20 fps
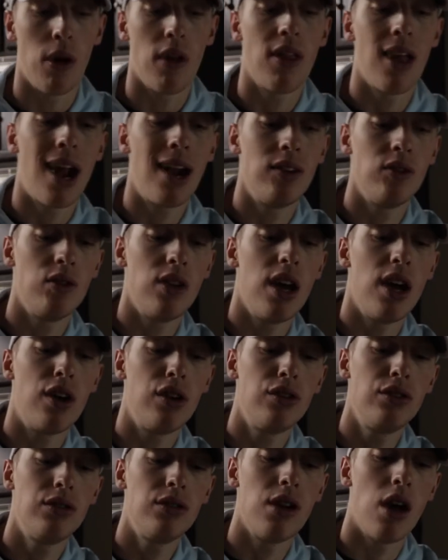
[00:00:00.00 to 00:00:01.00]
what that
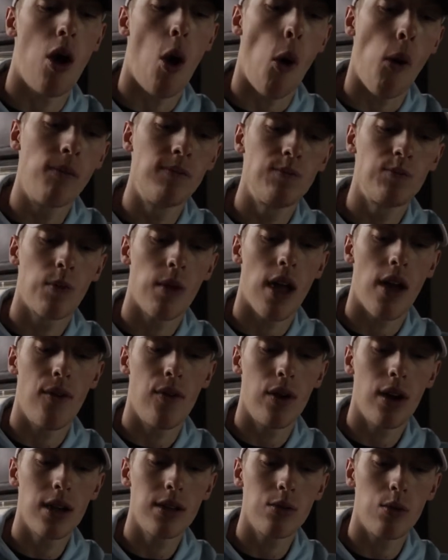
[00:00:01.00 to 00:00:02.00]
entails. So if
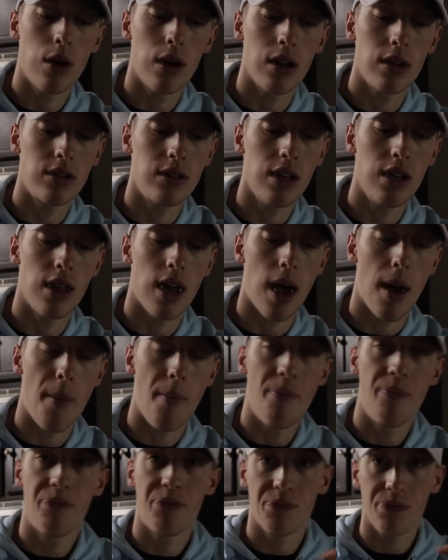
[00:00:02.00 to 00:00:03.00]
you guys want to see that,
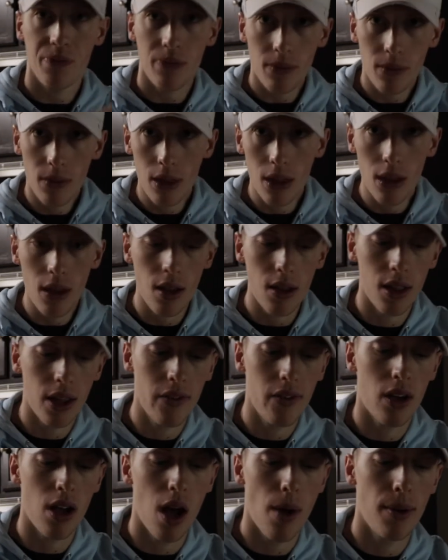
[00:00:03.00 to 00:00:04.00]
leave
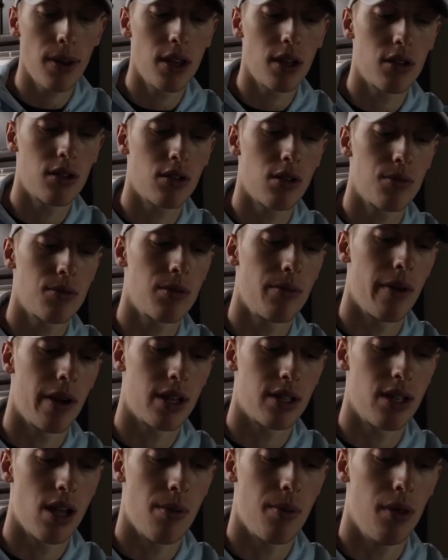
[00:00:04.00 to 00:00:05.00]
a comment in the description
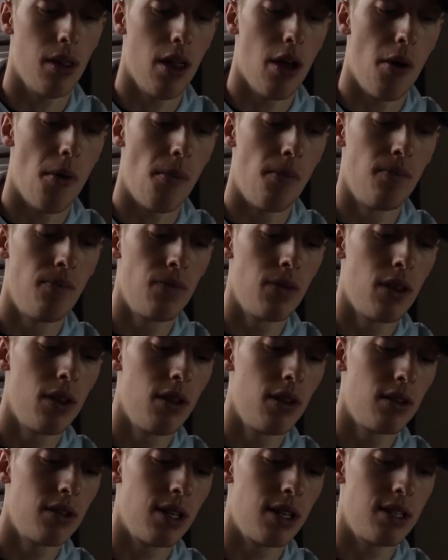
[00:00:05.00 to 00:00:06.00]
box down below.
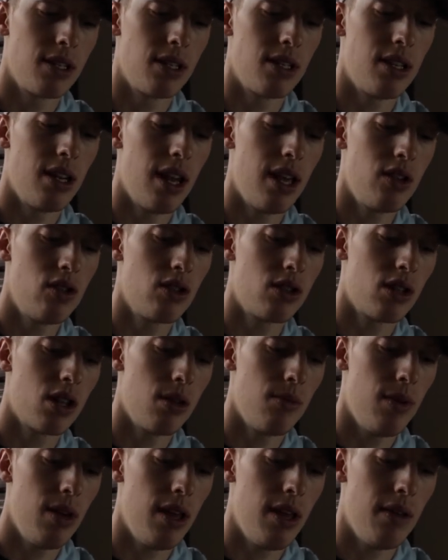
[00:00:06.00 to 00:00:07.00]
So like I said, today's just going
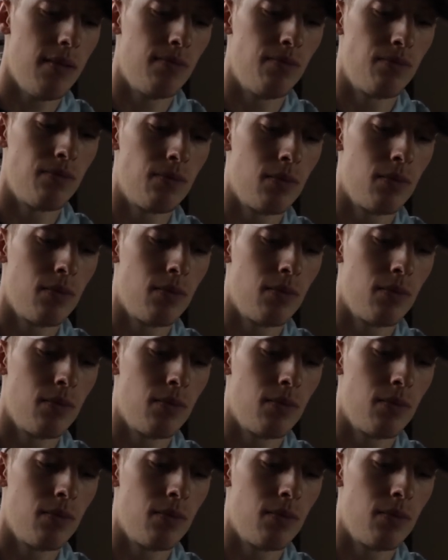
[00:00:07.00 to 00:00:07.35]
to be